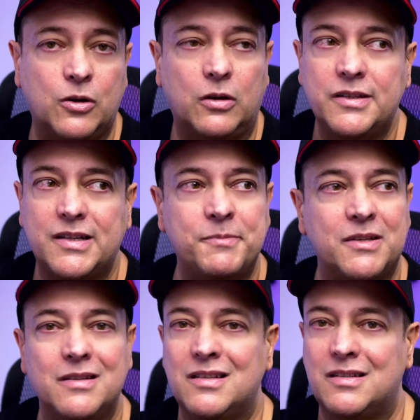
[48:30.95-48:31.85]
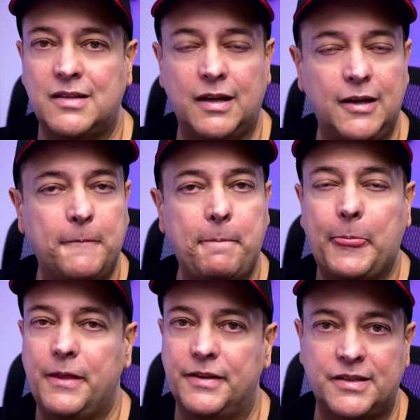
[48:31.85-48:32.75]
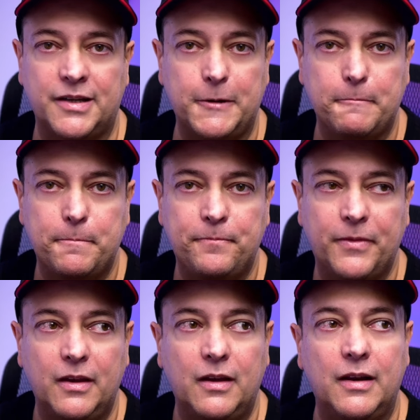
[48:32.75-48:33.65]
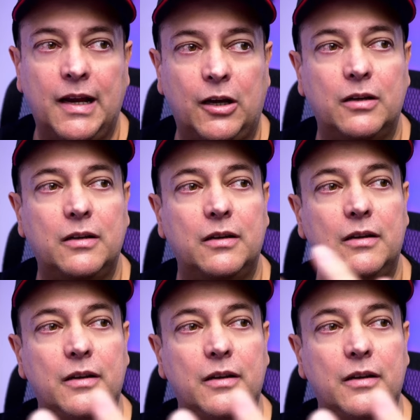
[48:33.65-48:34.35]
The concepts stay the same. Now,